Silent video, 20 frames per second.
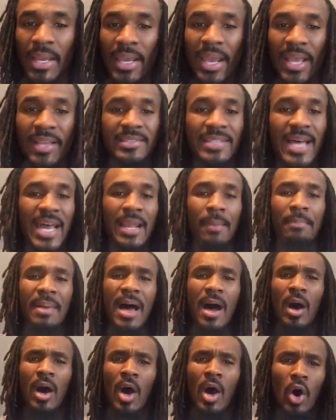It's not
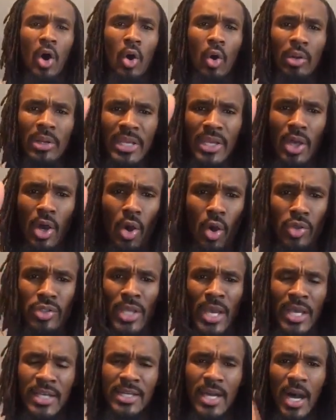about Holy Ghost,
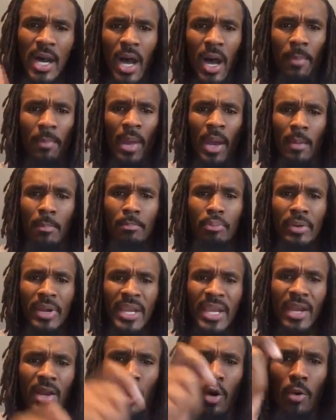come,
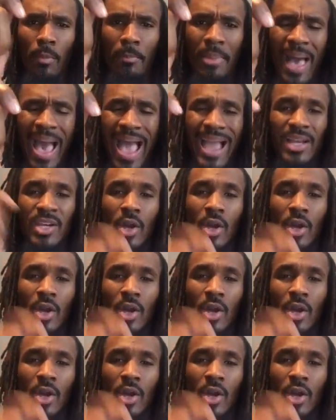bring it on back.